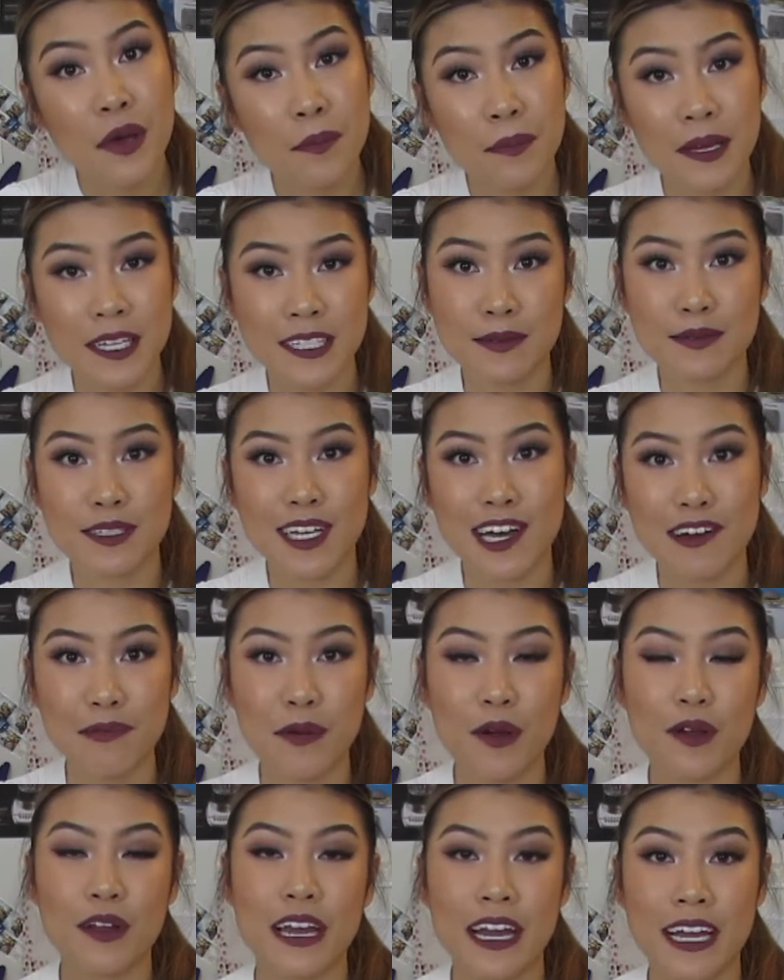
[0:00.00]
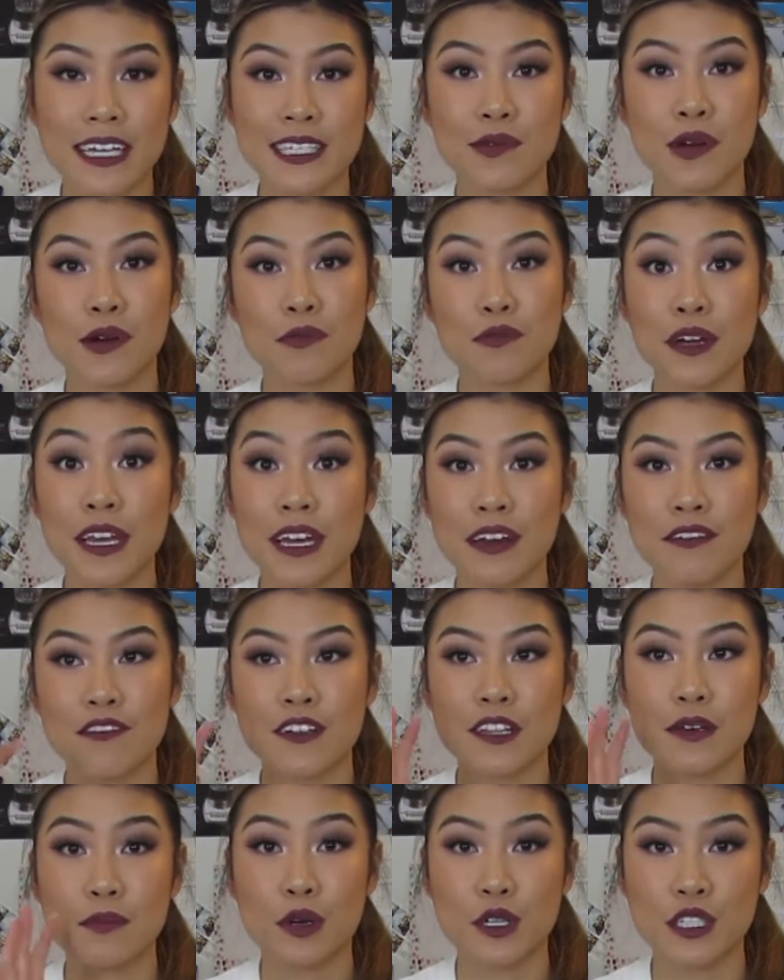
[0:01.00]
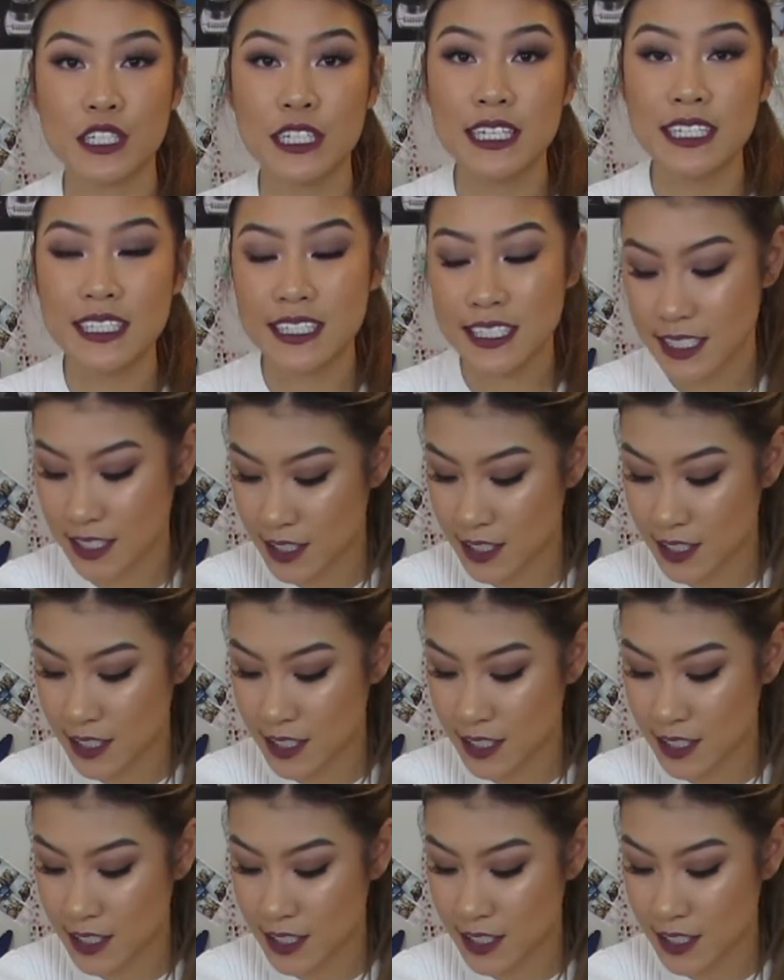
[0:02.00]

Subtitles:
made some soft-boiled eggs while I'm waiting for the porcinis to